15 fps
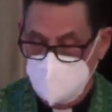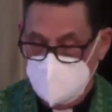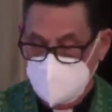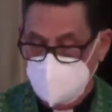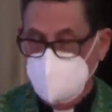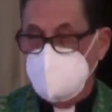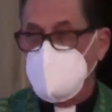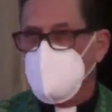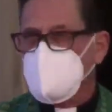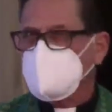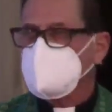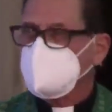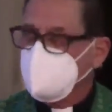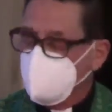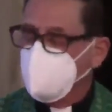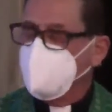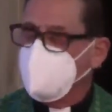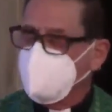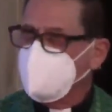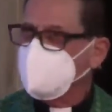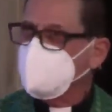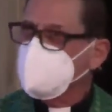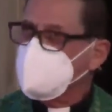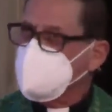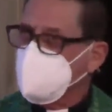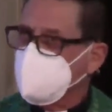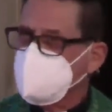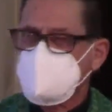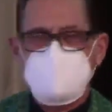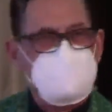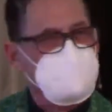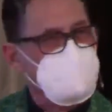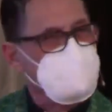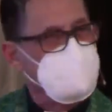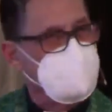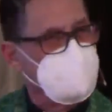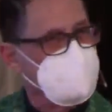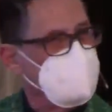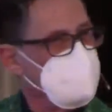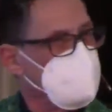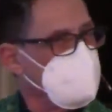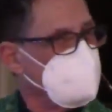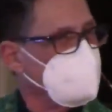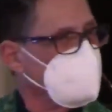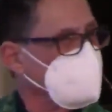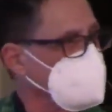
Can we not learn from each other's experience?